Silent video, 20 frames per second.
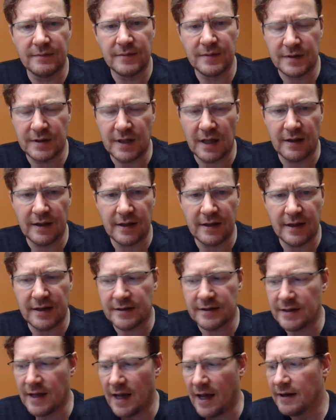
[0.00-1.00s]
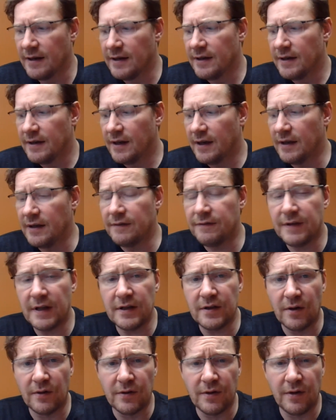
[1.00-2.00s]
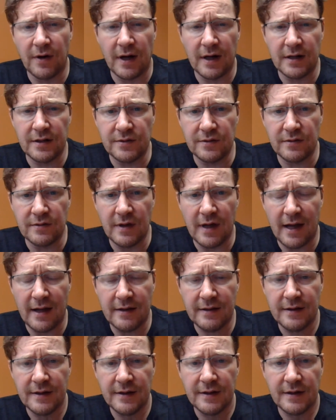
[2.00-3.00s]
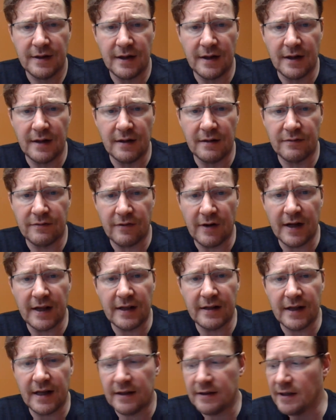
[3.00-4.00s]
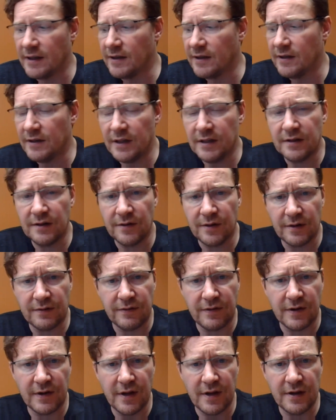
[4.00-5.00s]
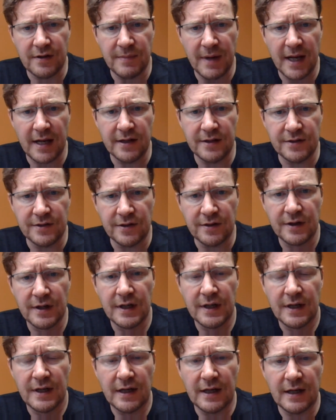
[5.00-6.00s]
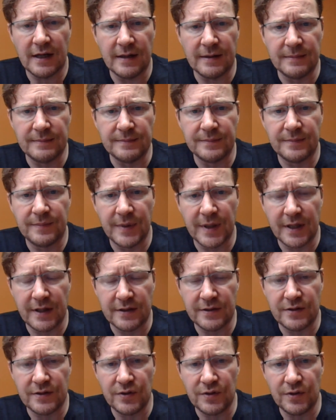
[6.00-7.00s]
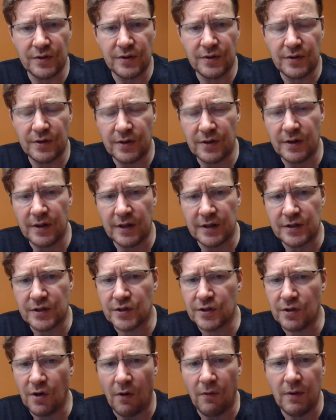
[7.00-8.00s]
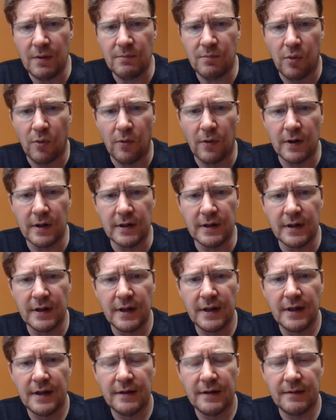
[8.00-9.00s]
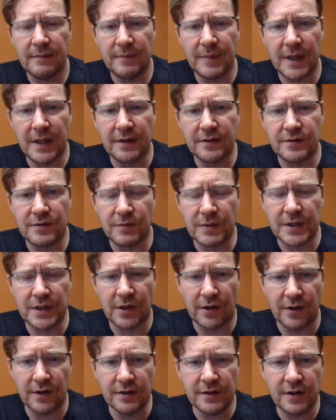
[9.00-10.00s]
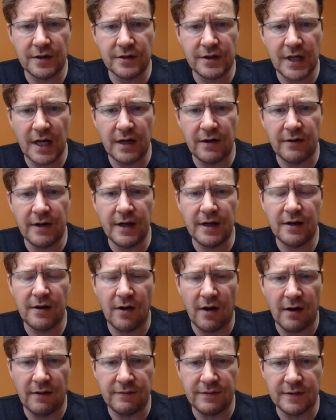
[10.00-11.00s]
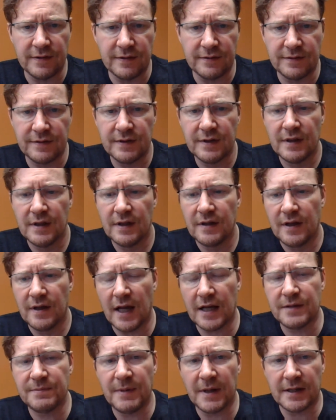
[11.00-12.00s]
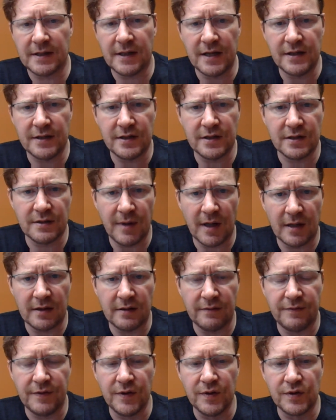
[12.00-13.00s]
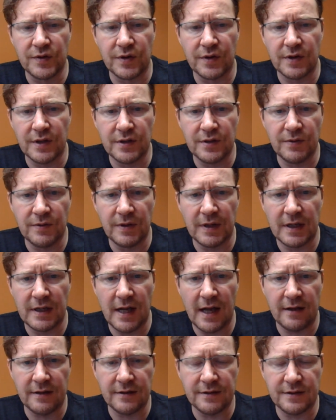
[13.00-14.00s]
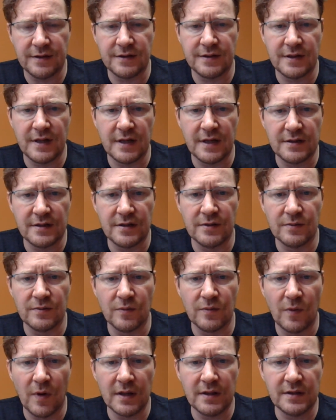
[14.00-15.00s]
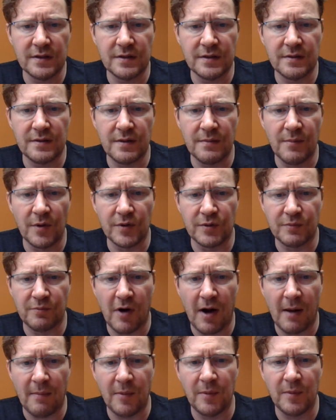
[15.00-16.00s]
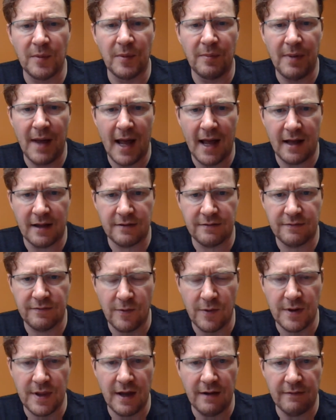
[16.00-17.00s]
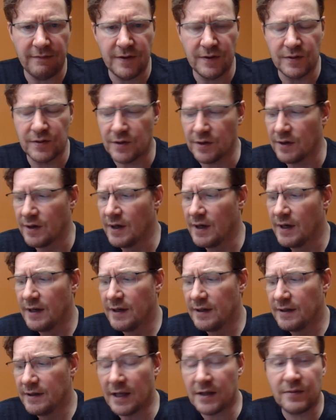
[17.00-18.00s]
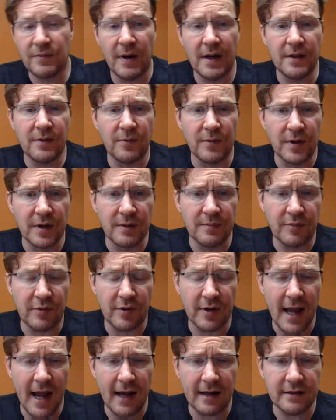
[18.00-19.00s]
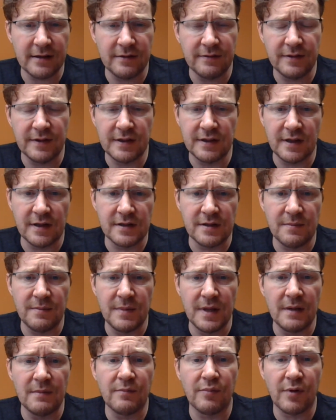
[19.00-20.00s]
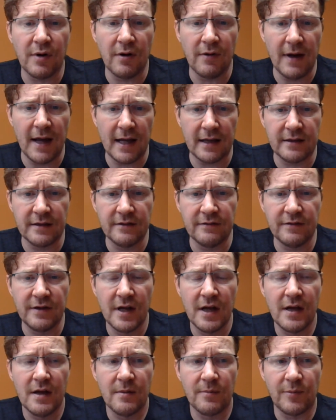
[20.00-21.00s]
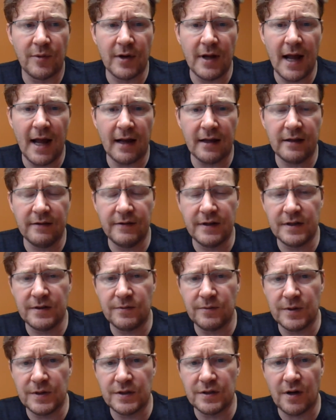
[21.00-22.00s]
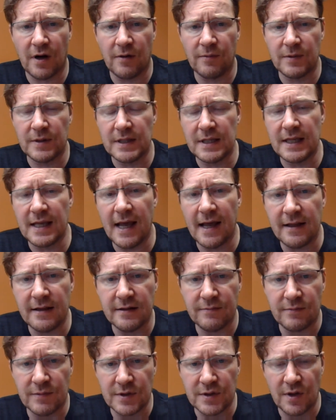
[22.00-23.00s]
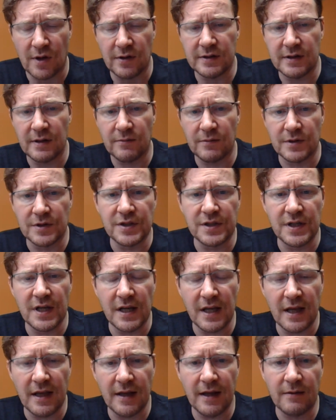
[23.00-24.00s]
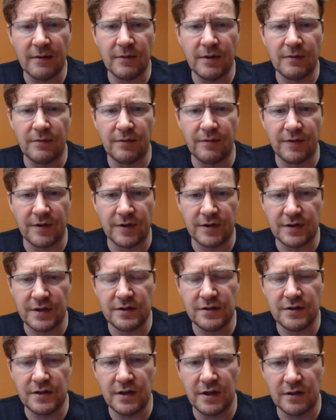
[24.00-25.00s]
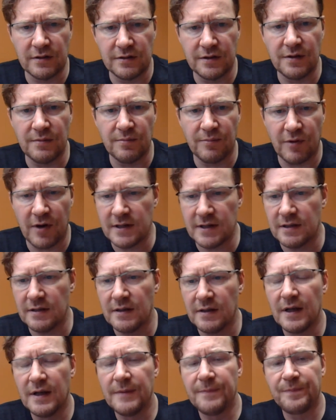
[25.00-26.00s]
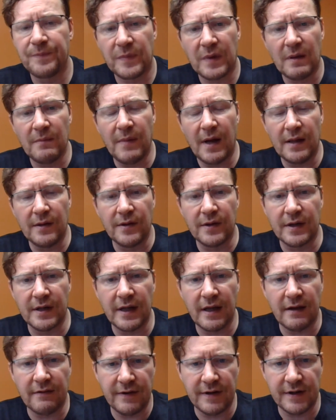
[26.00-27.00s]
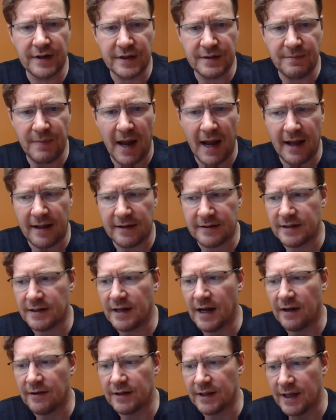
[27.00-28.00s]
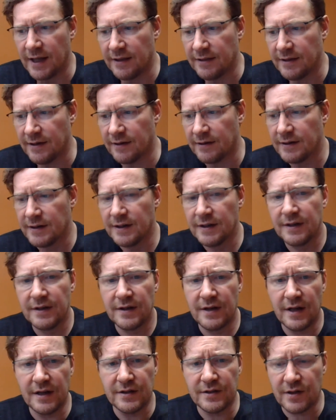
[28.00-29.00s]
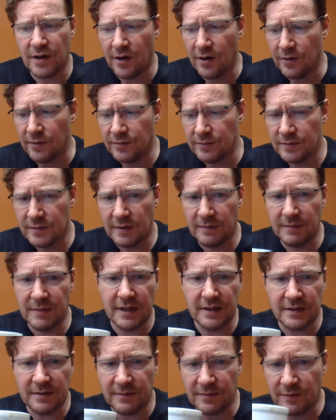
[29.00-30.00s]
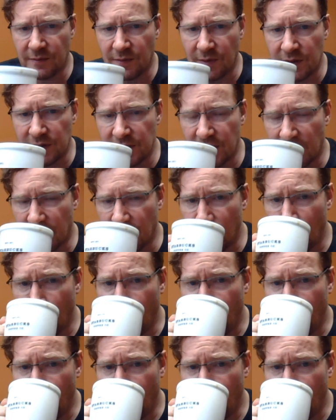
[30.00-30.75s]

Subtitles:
selling things at. And if they don't know how to do that, frankly, I think you need to look for another manager, because it's so important, because returns are generated off of expectations about the future and doing analysis as to what's the most probable path for that future. That's why the word preactive, it doesn't mean proactive. Preactive is we start with the end result that we're seeking and we reverse engineer to the present by looking at various paths on how to get there. And so let me get one second.